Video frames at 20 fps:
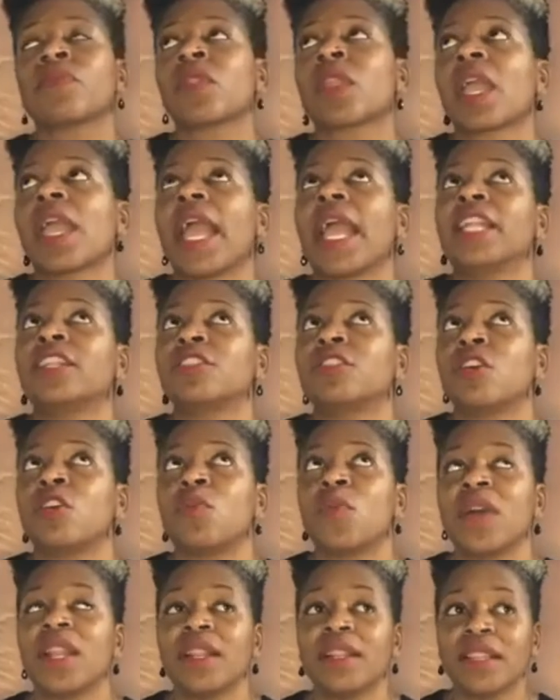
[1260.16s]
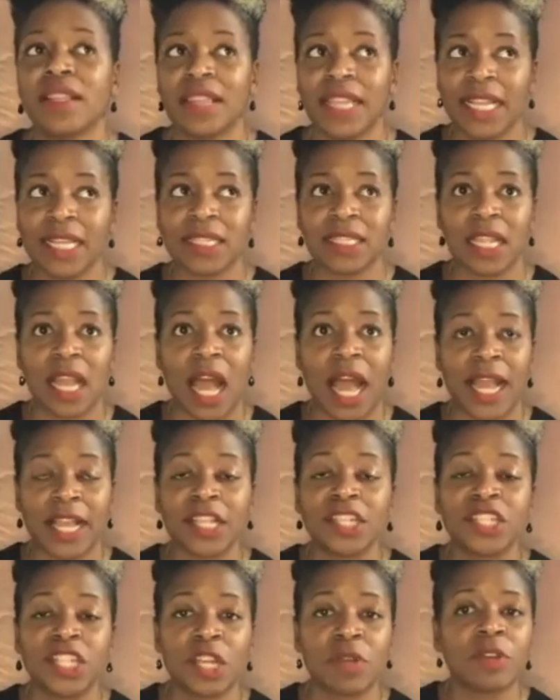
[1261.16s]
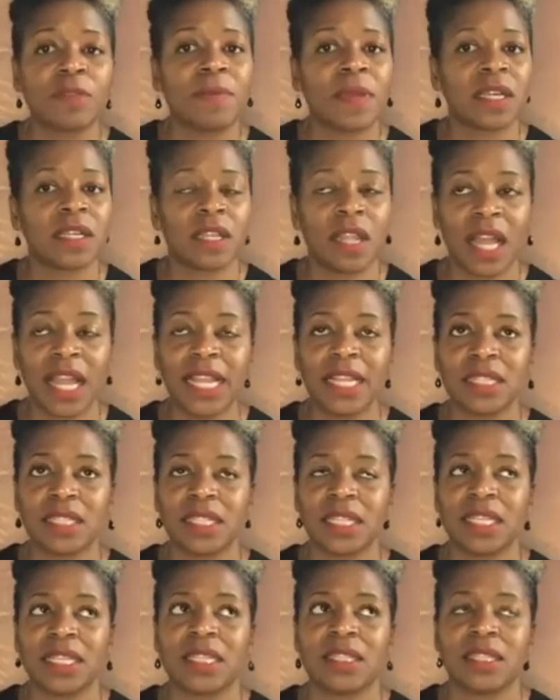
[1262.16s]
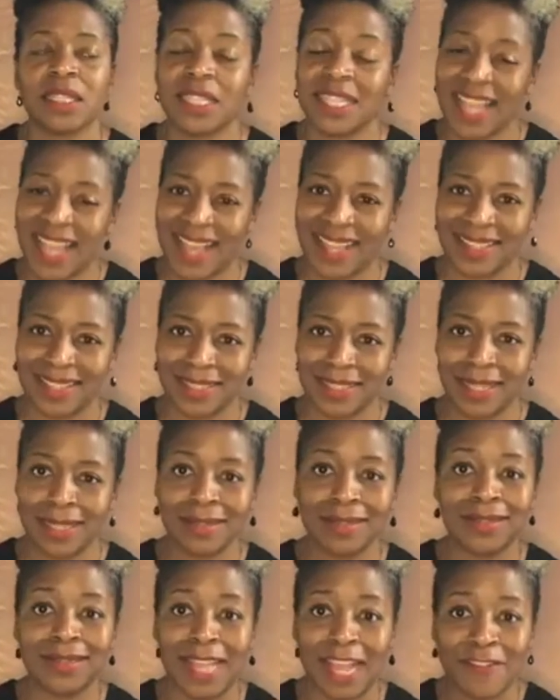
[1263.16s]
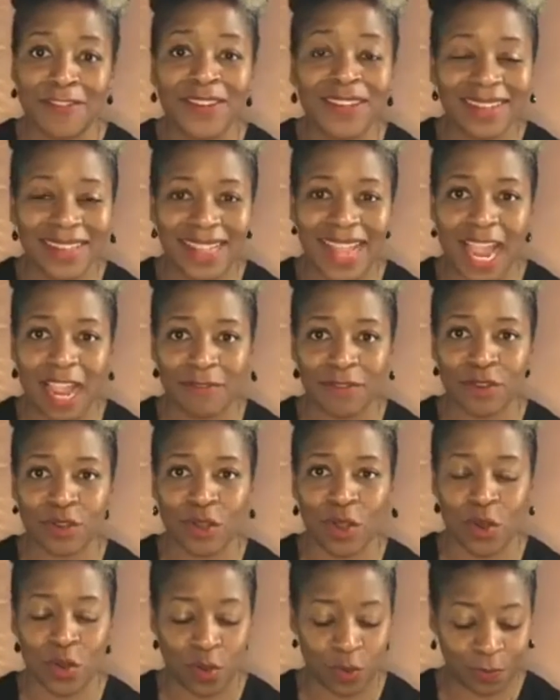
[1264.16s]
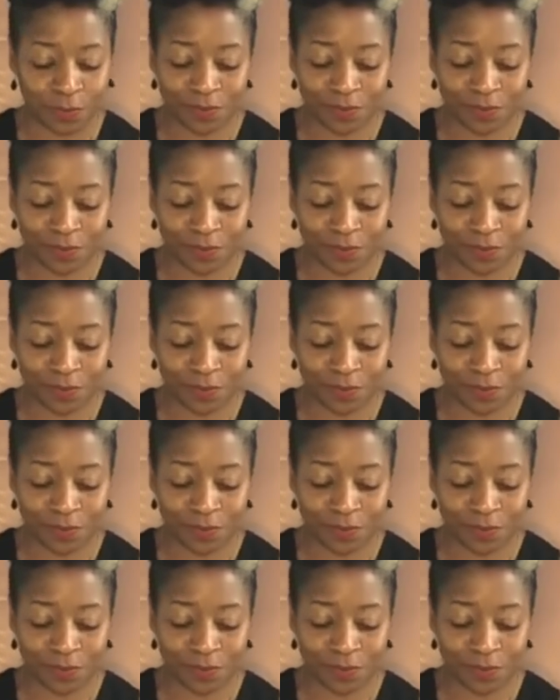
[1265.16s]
And so one of the things that I share with my clients is, yes, definitely have your goal.